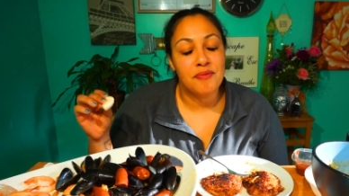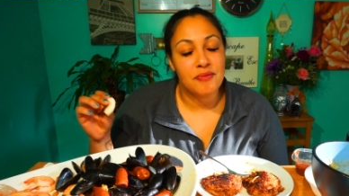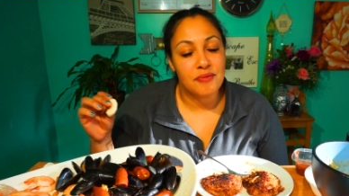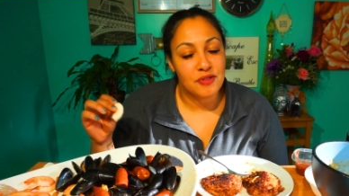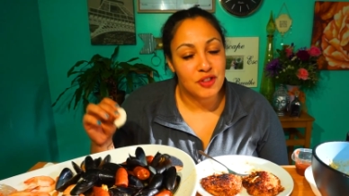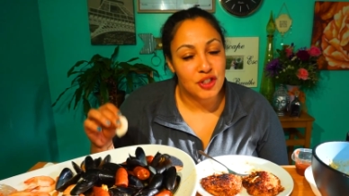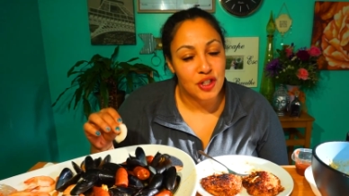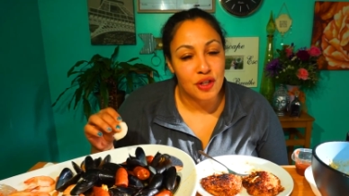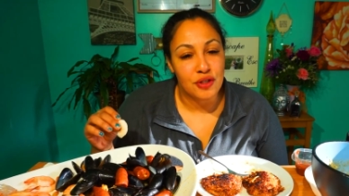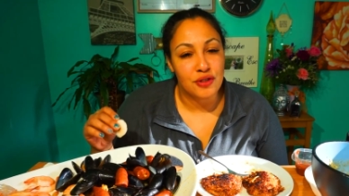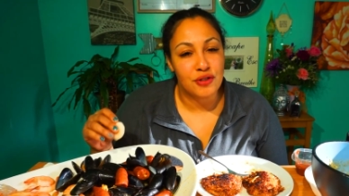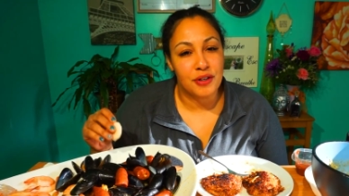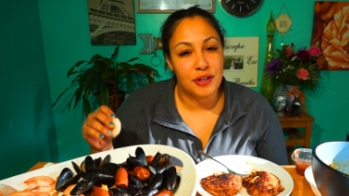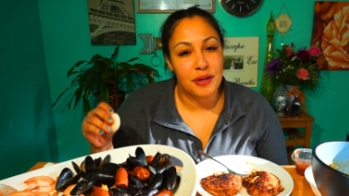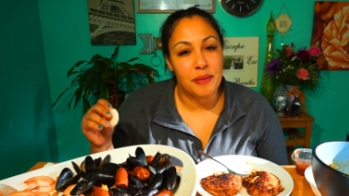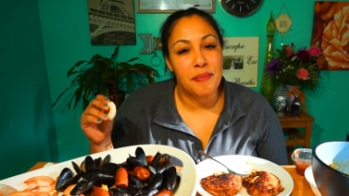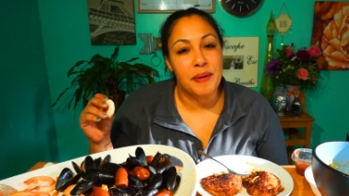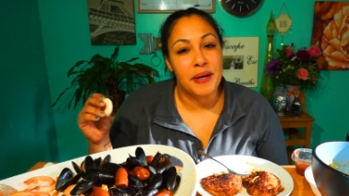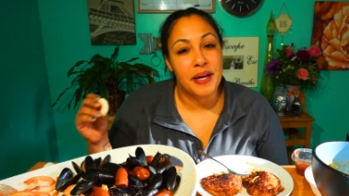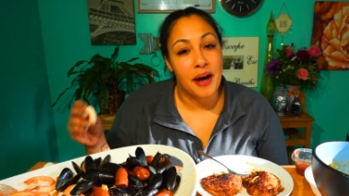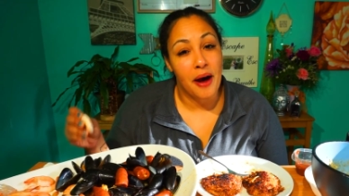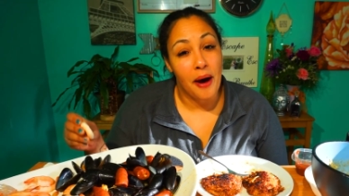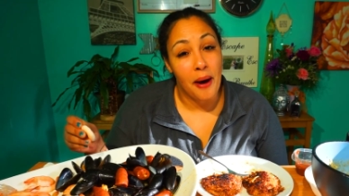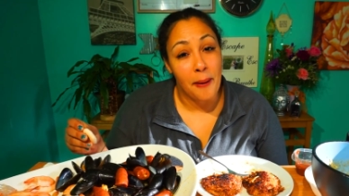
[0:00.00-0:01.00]
children
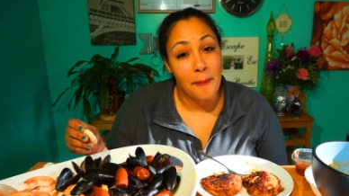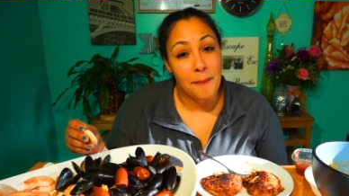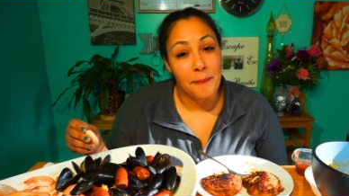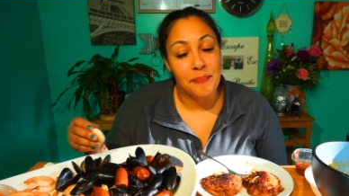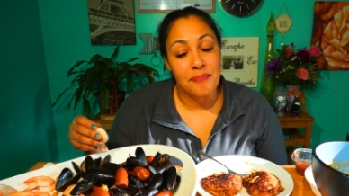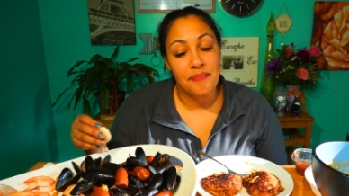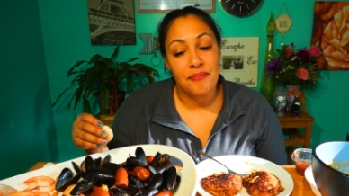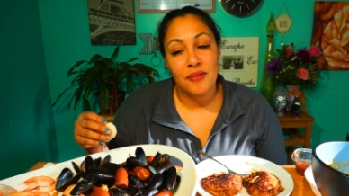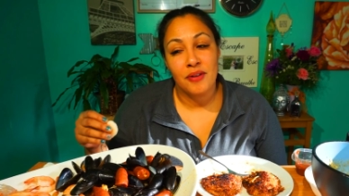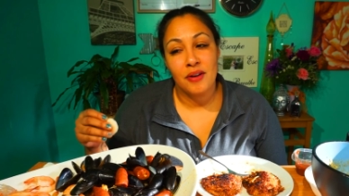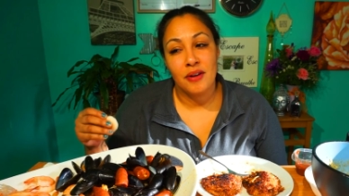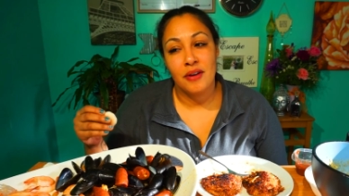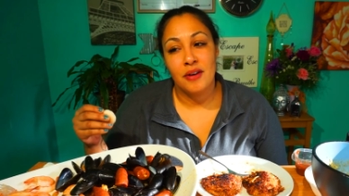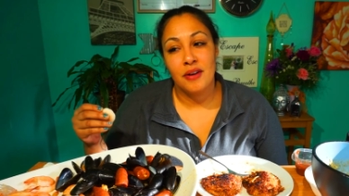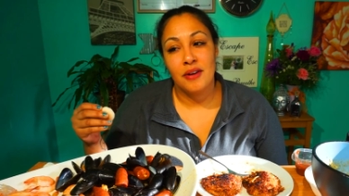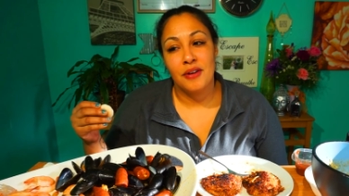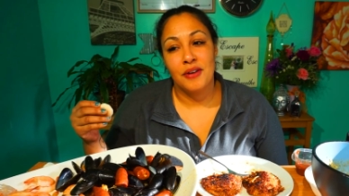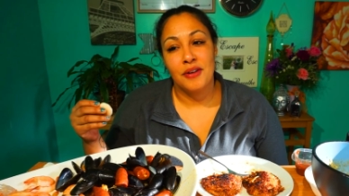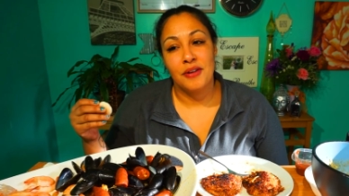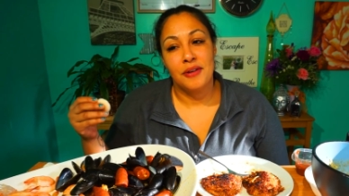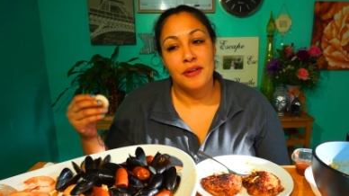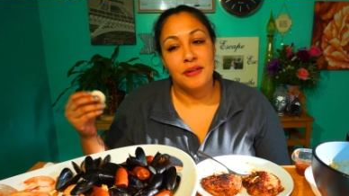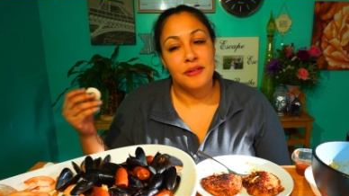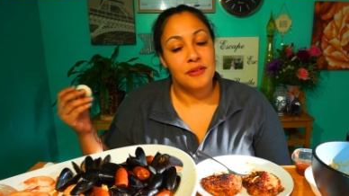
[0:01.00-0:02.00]
become
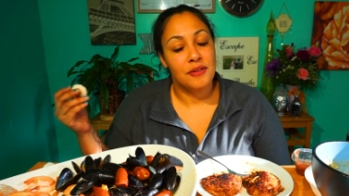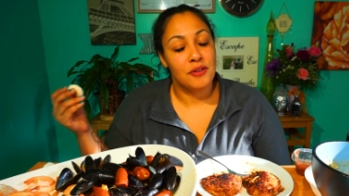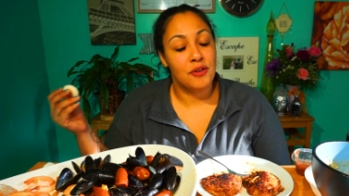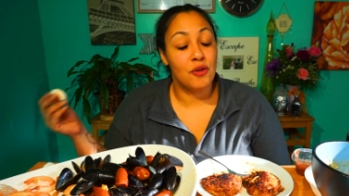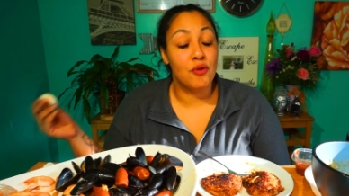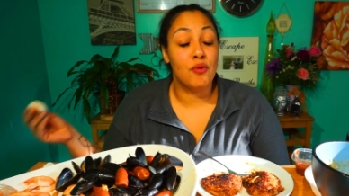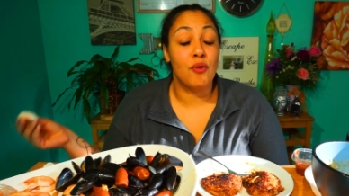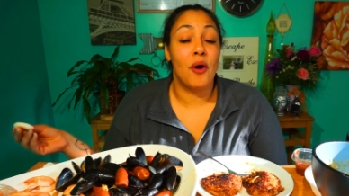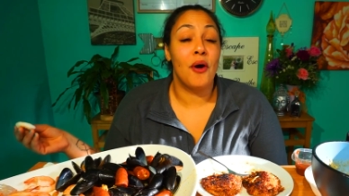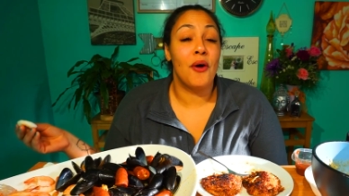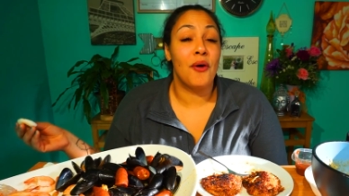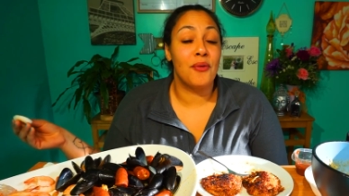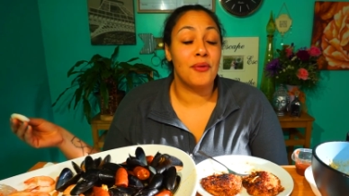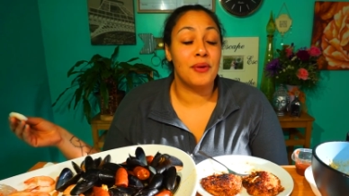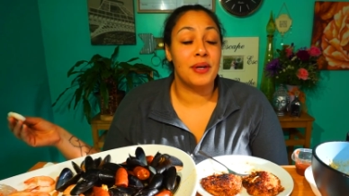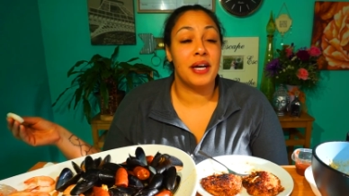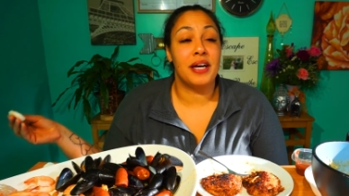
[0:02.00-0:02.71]
grown